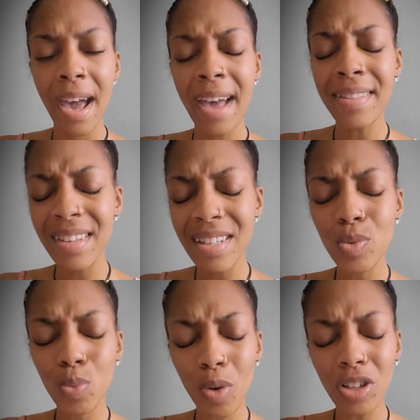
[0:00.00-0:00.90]
And this
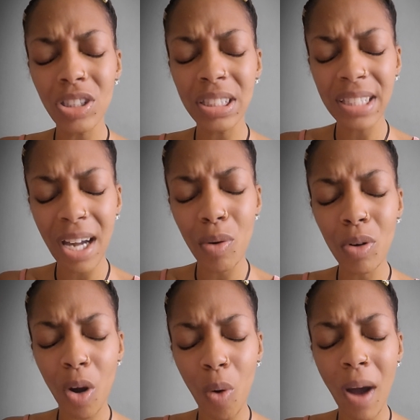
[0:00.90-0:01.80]
word shall
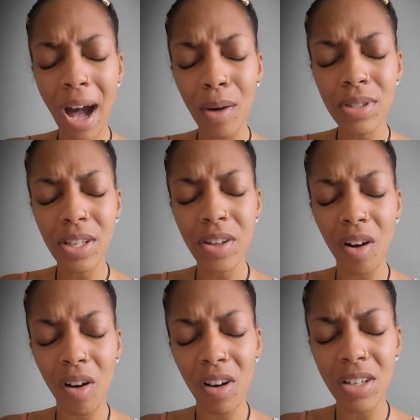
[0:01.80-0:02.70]
go out to the
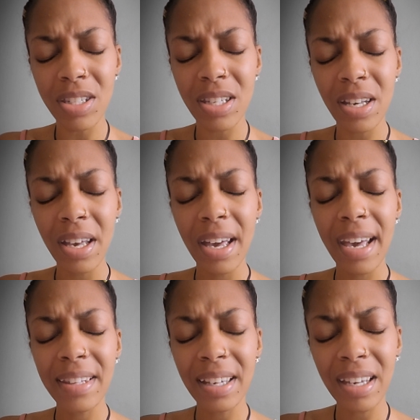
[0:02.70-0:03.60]
hearts
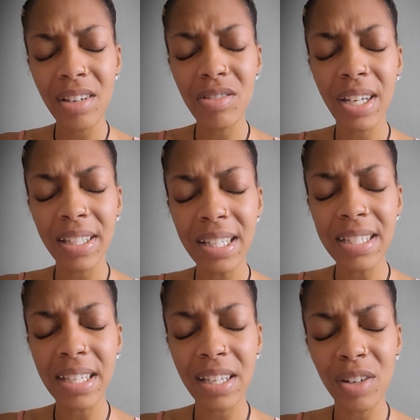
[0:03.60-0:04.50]
and the ears that need
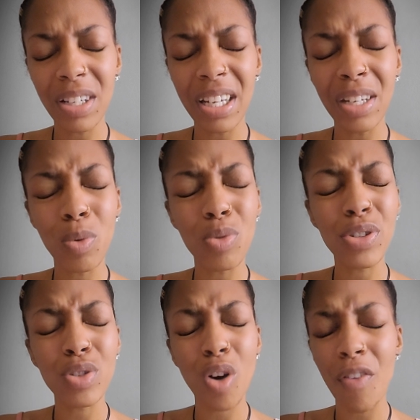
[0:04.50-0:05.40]
to hear it, and it will
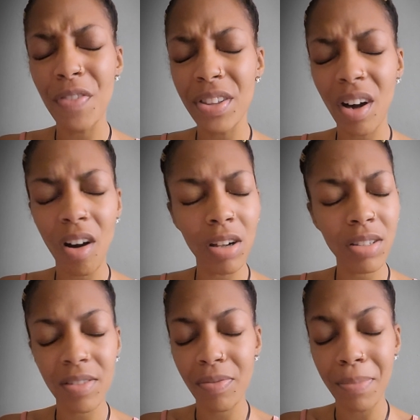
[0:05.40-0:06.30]
soften the
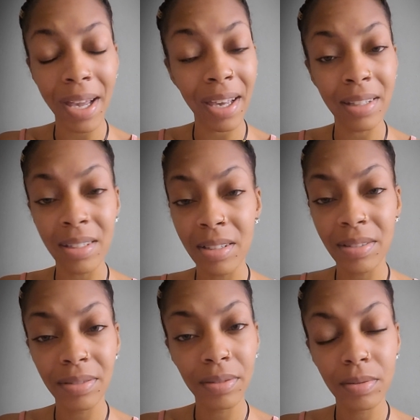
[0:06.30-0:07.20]
hearts of man
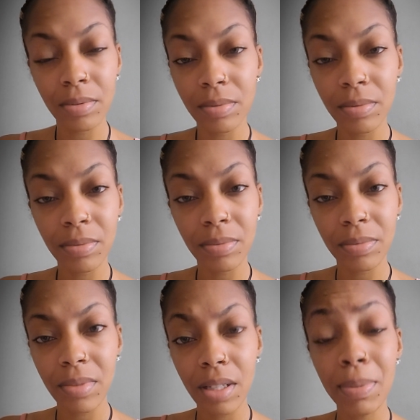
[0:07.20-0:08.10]

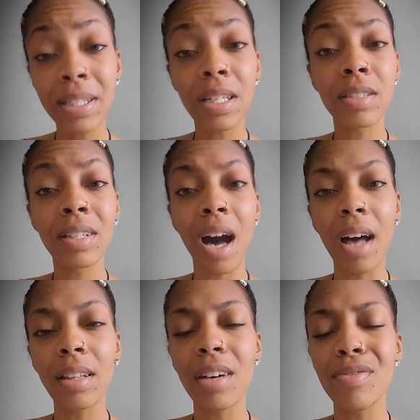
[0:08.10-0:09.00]
because
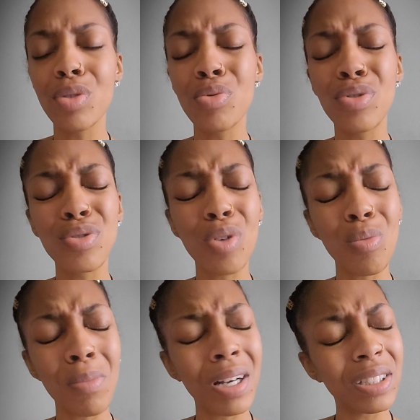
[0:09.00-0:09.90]
God loves you so
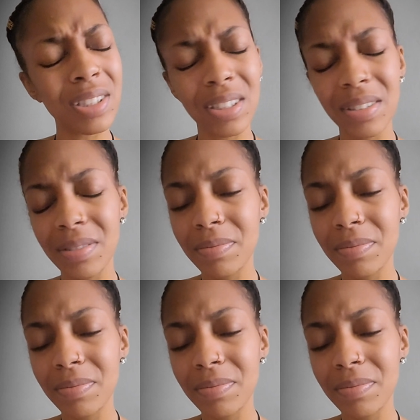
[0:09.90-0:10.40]
much.